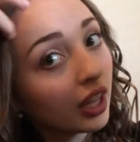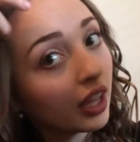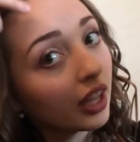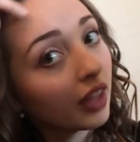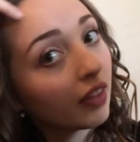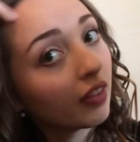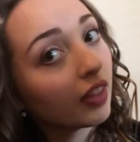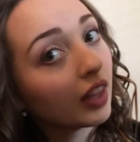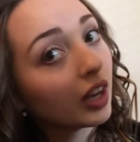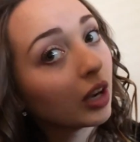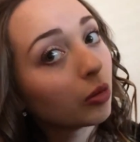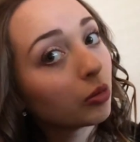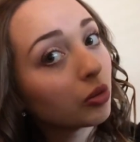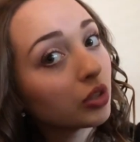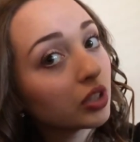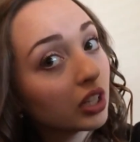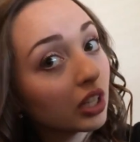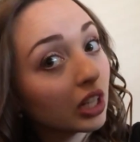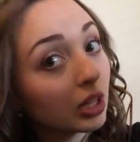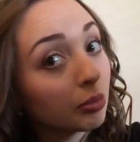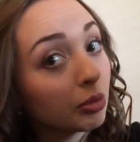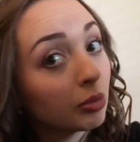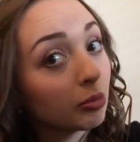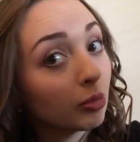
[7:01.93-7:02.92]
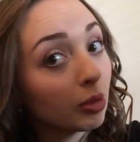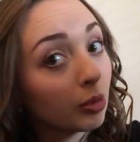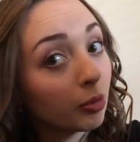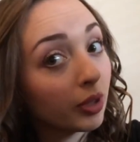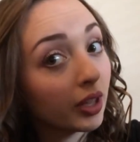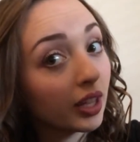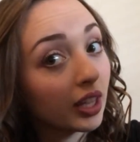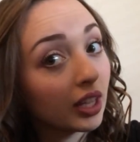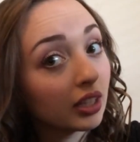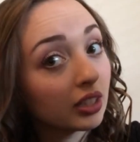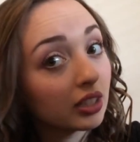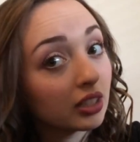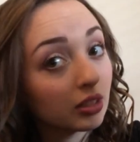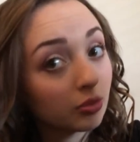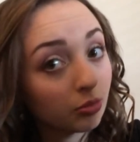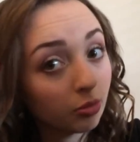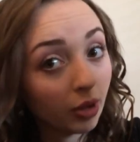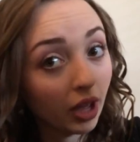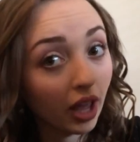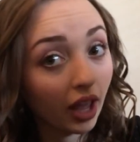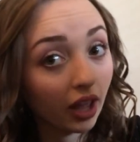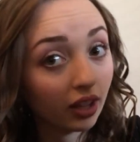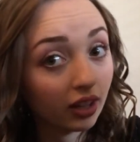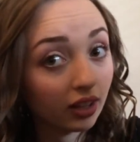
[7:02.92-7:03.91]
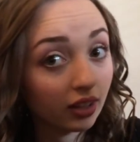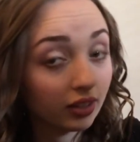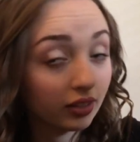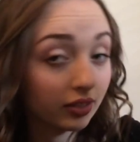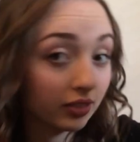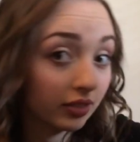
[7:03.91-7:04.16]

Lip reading: And then I'm just gonna put my bangs back.